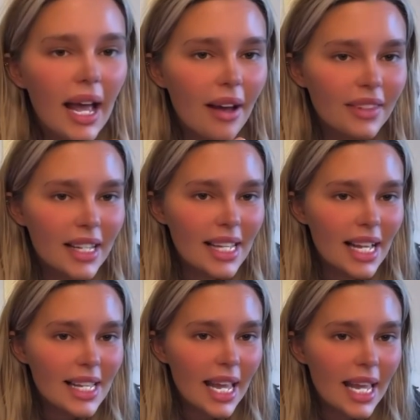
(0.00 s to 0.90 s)
I have the
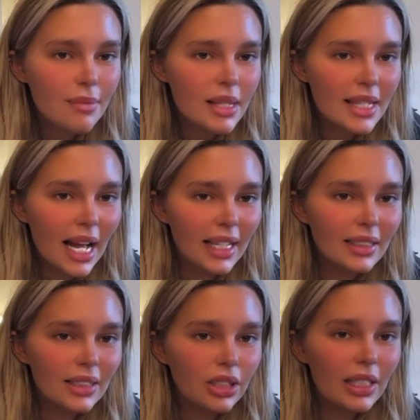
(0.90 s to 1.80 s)
exact same
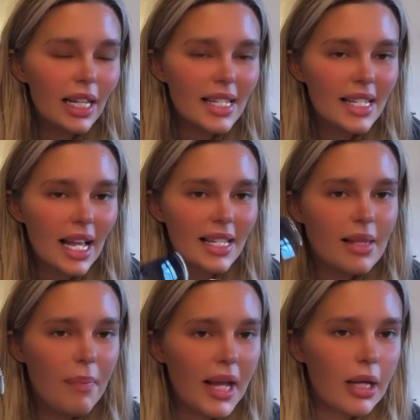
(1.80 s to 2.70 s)
style sunglasses
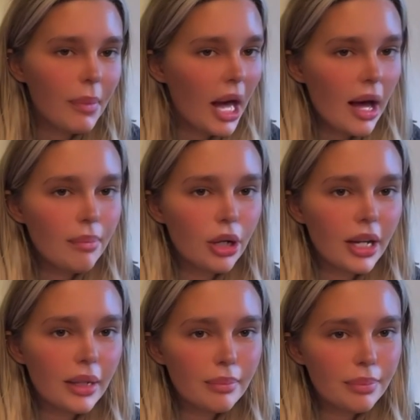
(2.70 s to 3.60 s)
as the pink pair,
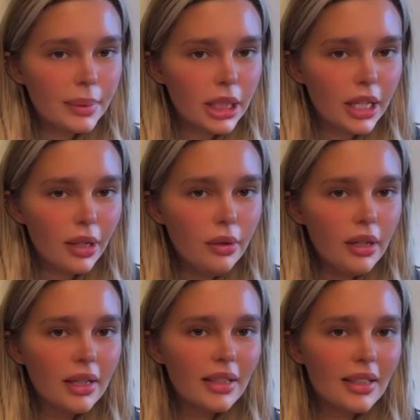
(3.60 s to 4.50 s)
but in blue.
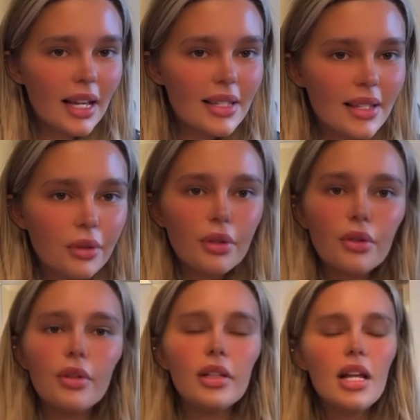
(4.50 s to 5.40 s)
They're so
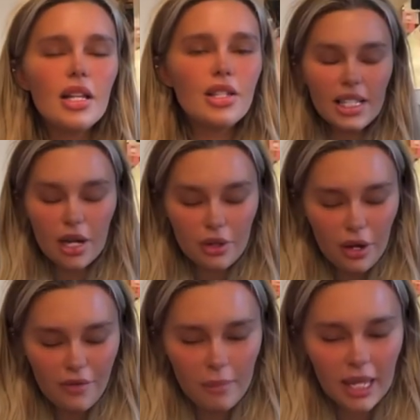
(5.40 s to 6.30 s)
cool. I don't know
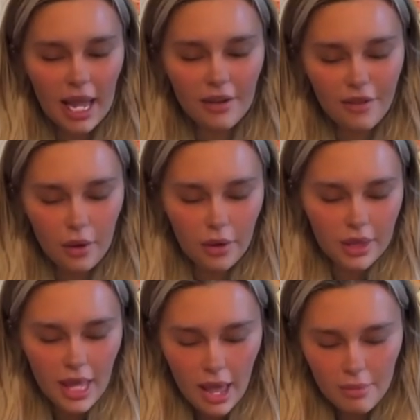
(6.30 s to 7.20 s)
if I'll be getting a photo
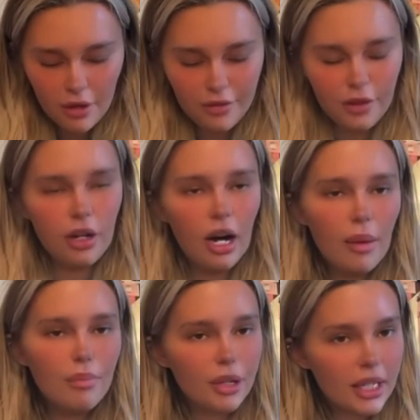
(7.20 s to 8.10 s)
in them, but
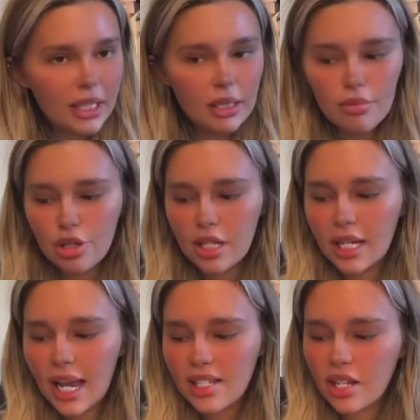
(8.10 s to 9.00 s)
I'll bring them just
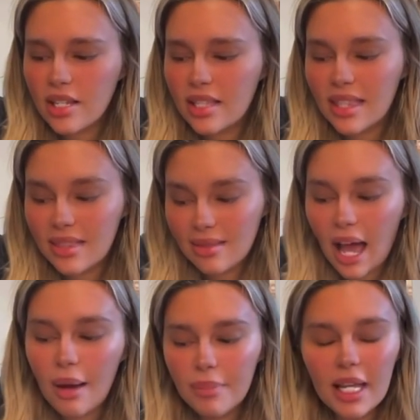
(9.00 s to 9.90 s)
in case, because
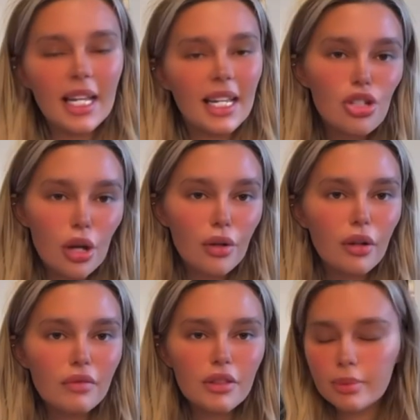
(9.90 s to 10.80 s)
that bikini, like, so
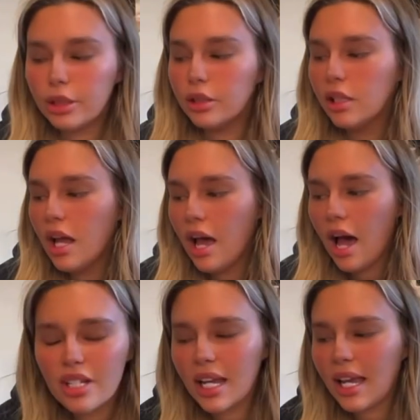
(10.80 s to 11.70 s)
comfortable.
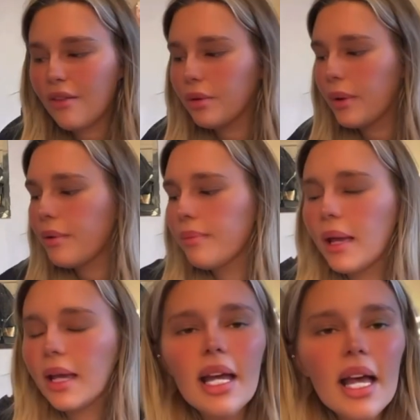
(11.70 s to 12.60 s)
I just take it everywhere
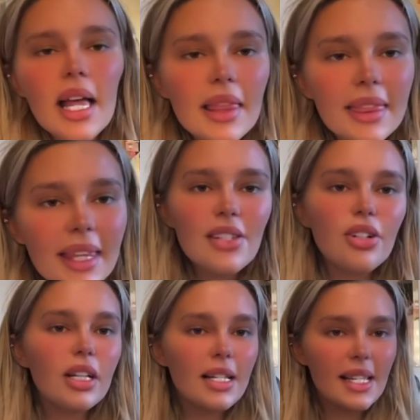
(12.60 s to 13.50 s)
with me. These
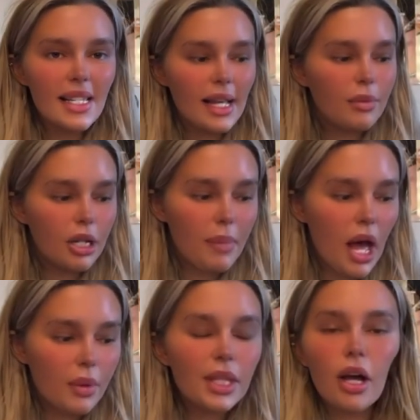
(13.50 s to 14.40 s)
sunglasses I'm going to
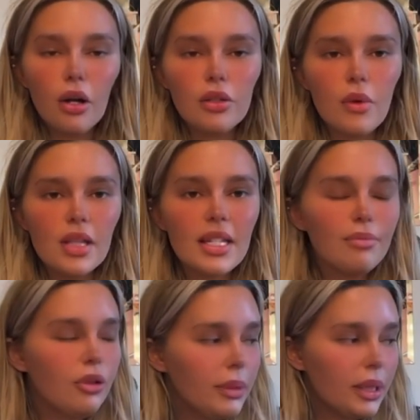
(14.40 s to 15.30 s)
pair with the gold ones. I
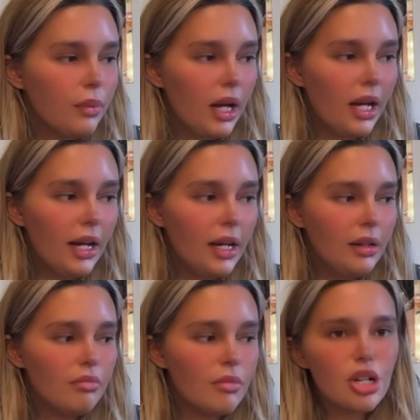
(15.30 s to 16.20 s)
probably wear
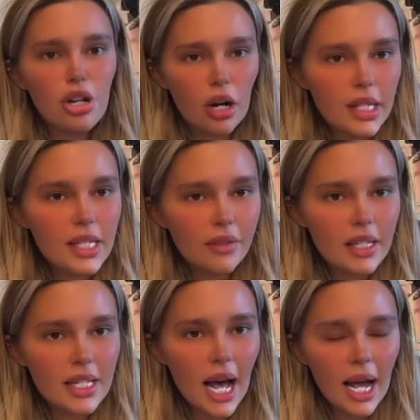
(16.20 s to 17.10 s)
majority of
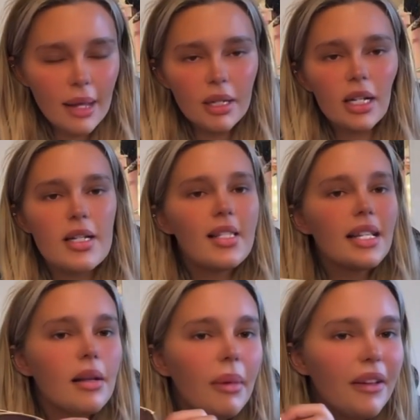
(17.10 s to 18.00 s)
the time because
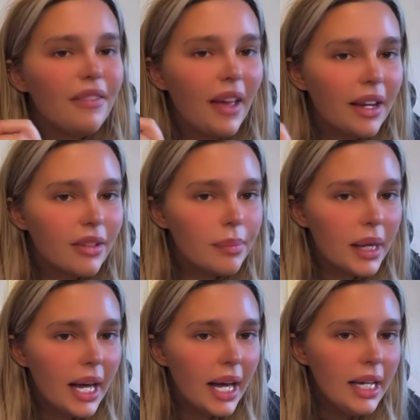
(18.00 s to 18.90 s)
these are my favourite
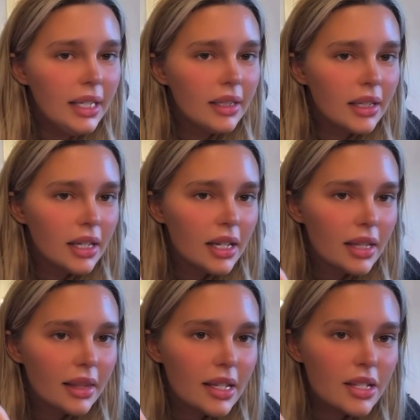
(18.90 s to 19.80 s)
pair.
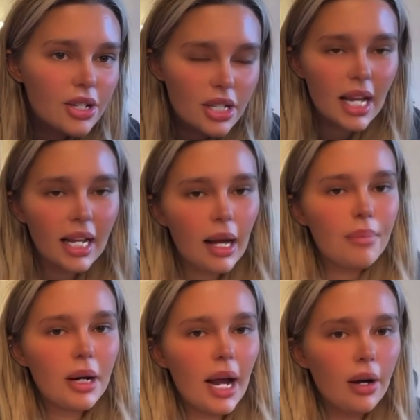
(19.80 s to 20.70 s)
These are just, like, a
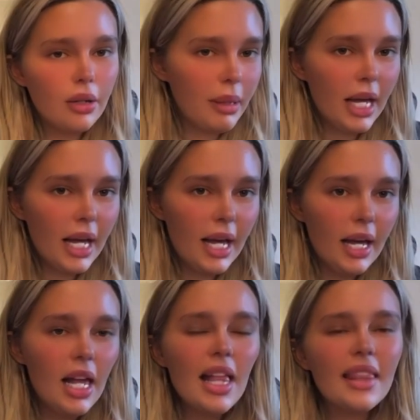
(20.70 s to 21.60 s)
brown
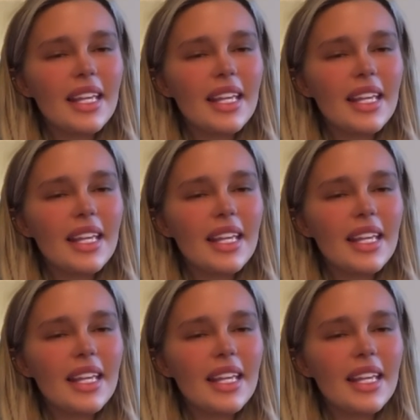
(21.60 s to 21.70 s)
pair.